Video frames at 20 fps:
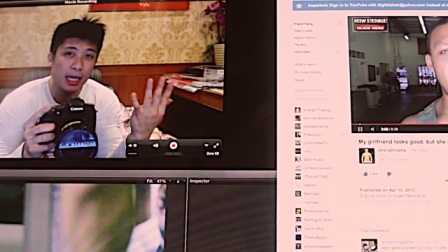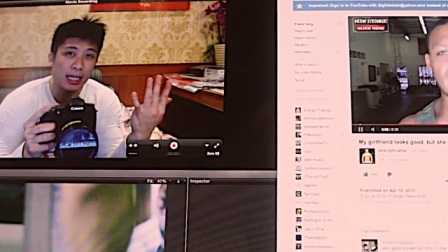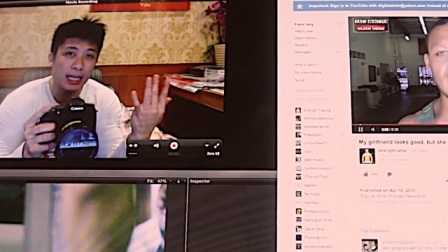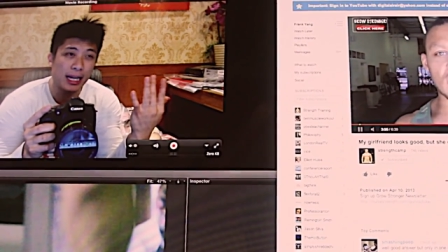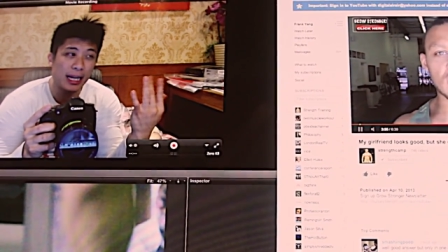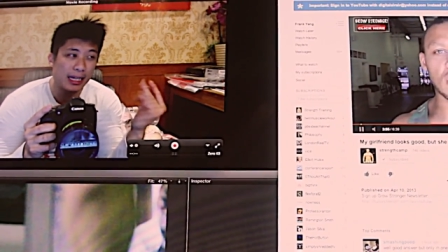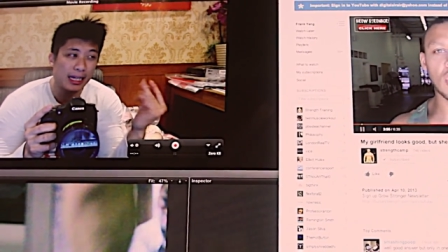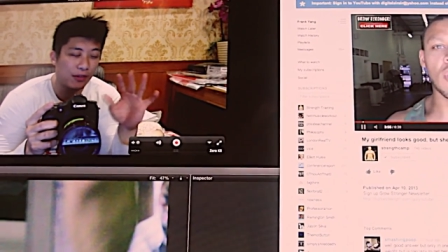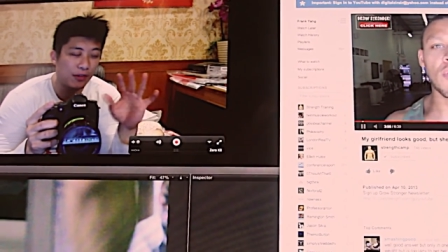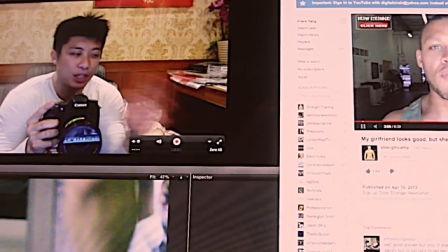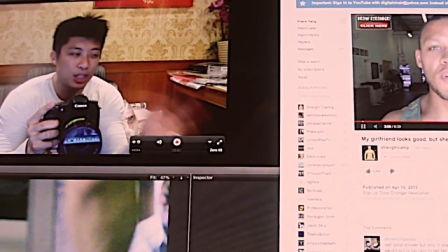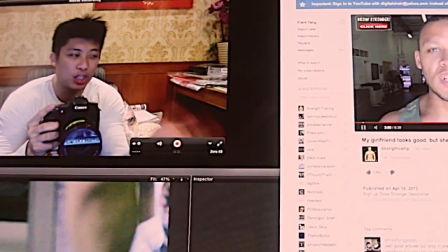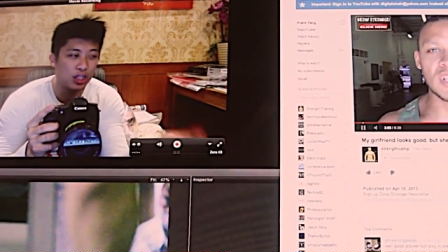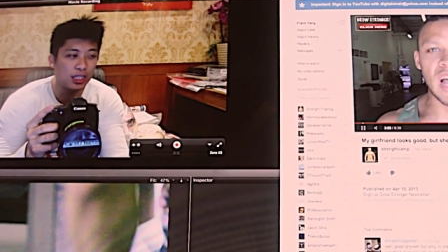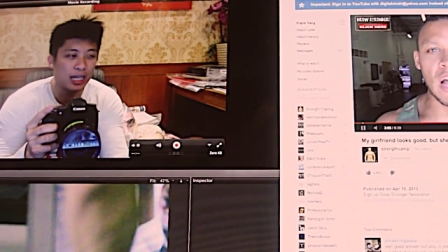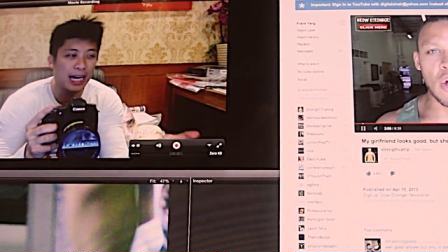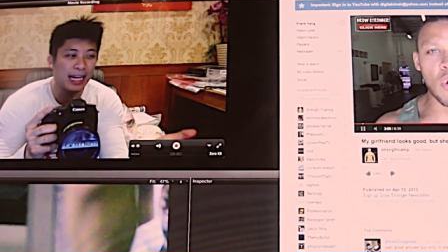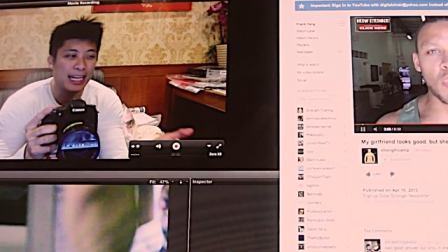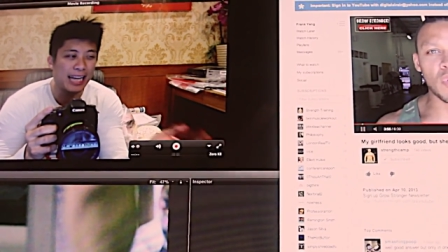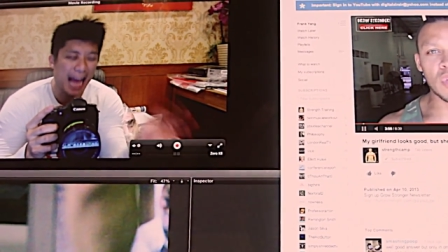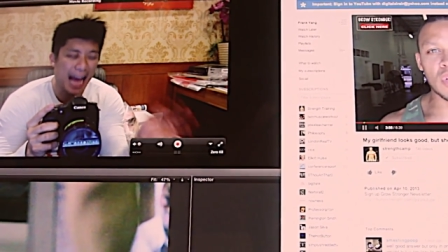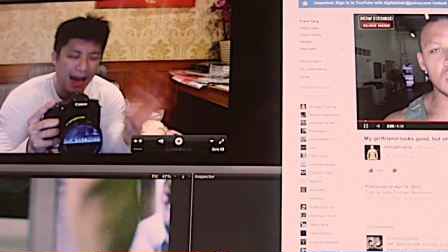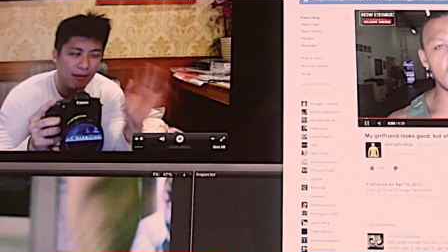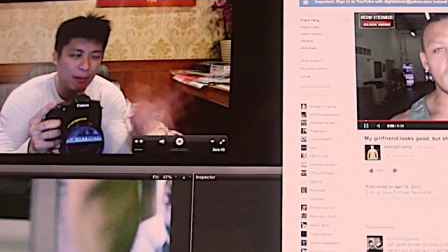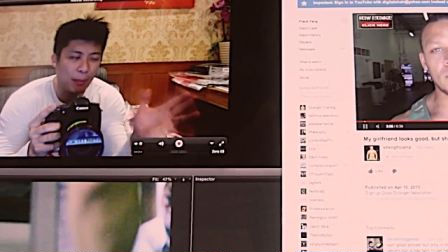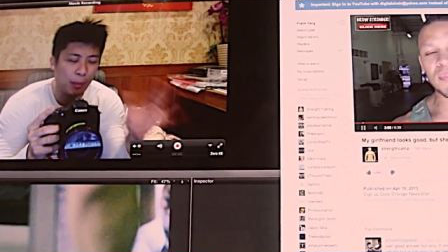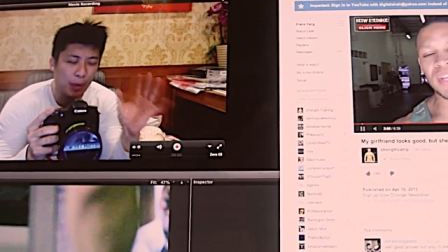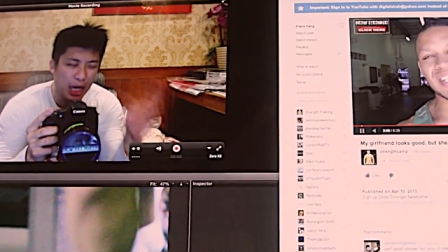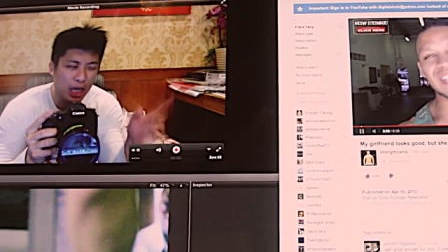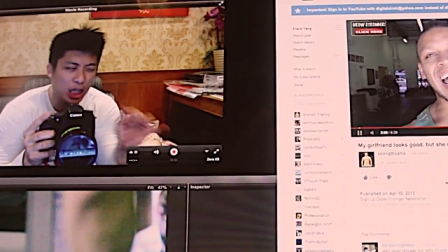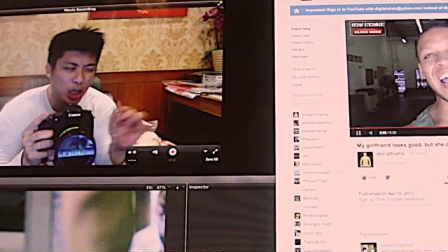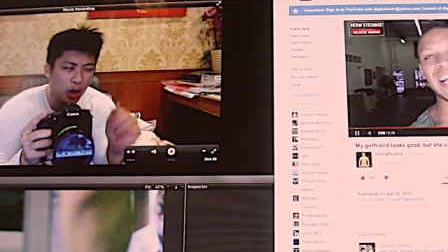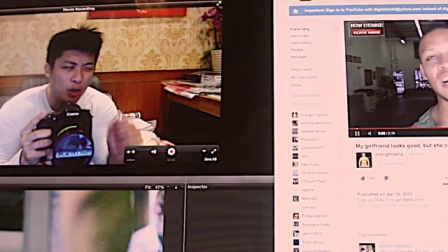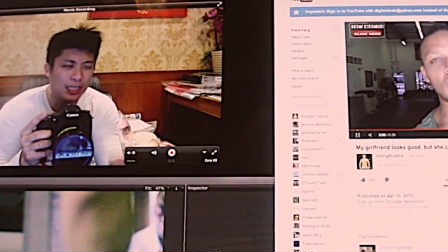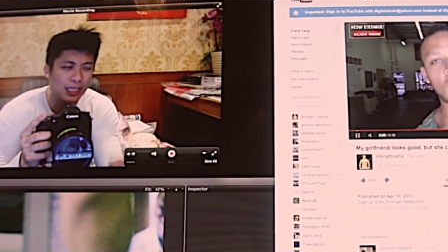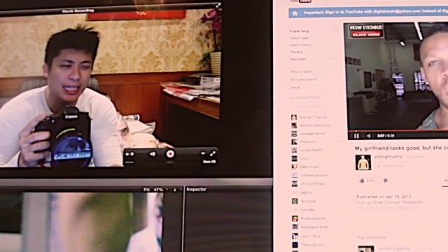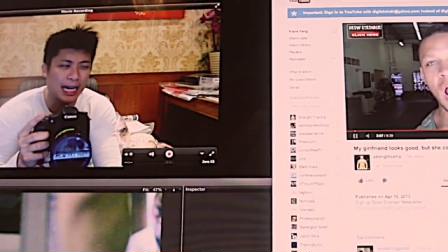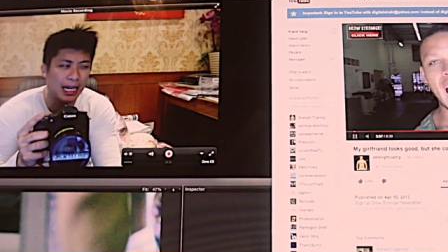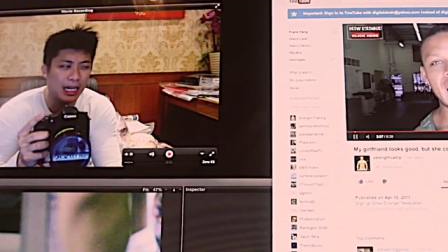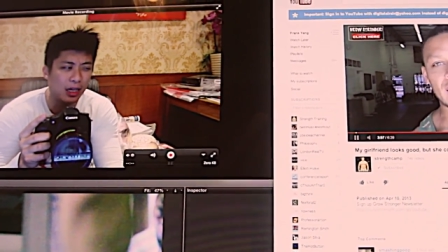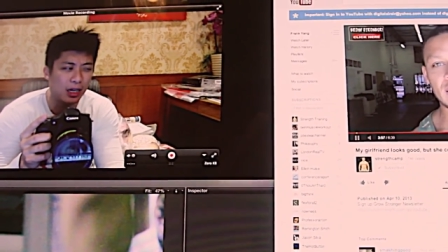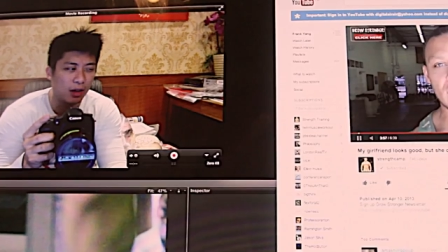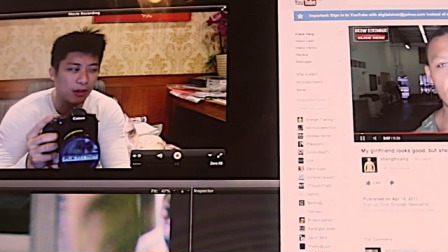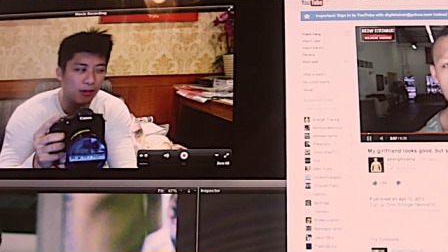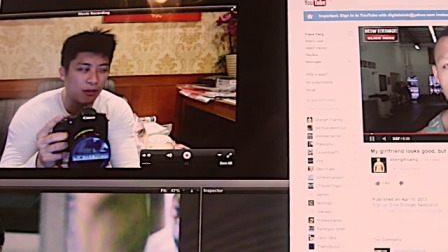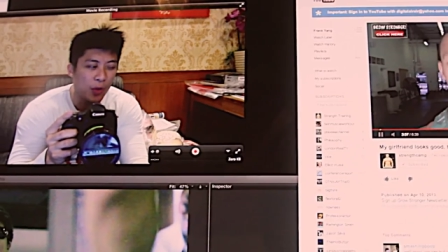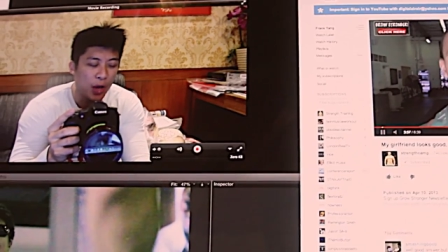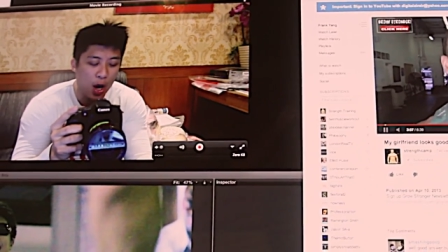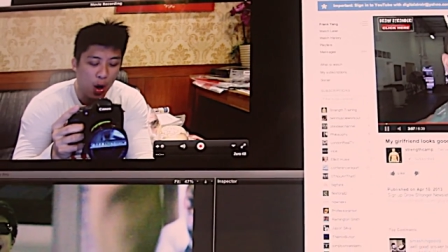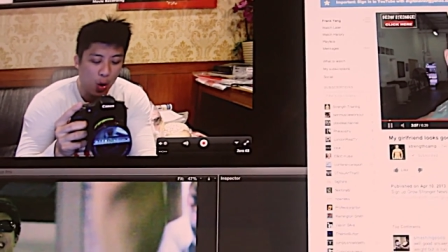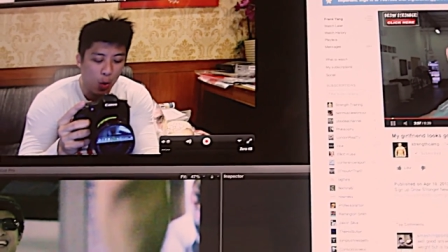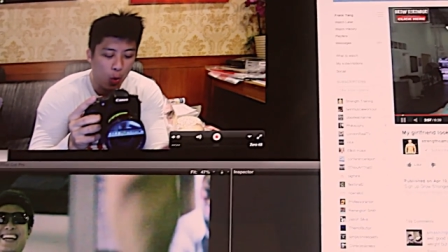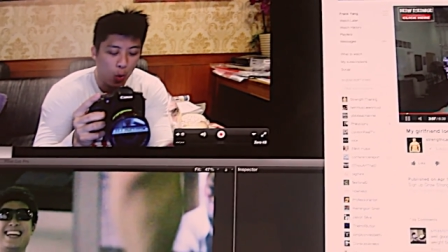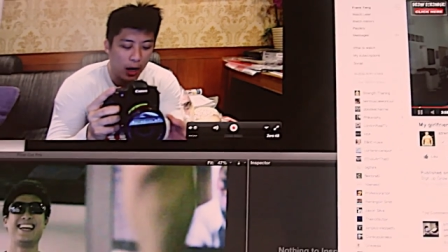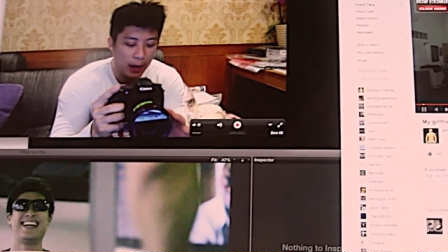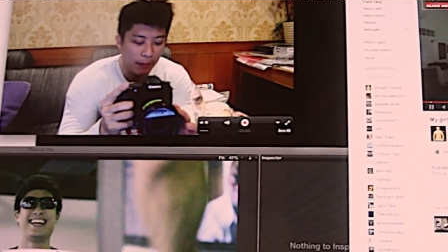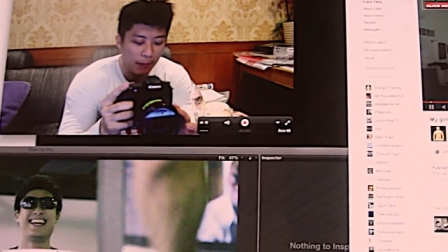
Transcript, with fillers: in different society have a pretty close standard of what